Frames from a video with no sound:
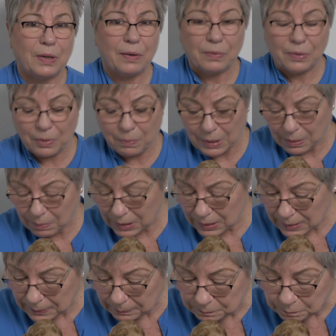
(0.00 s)
of her
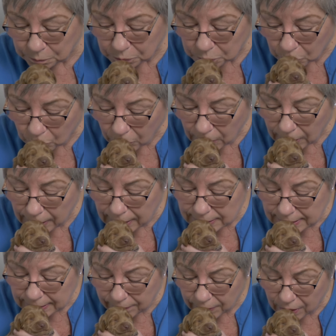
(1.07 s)
babies.
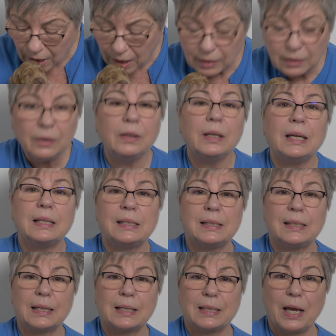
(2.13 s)
Silver Collar is
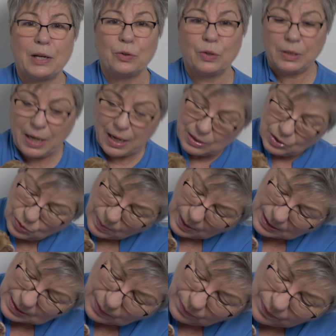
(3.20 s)

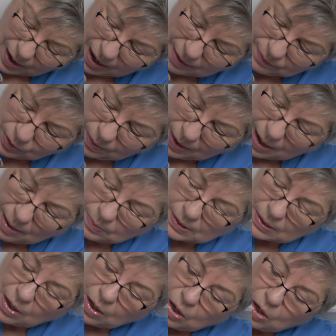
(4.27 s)
625 grams,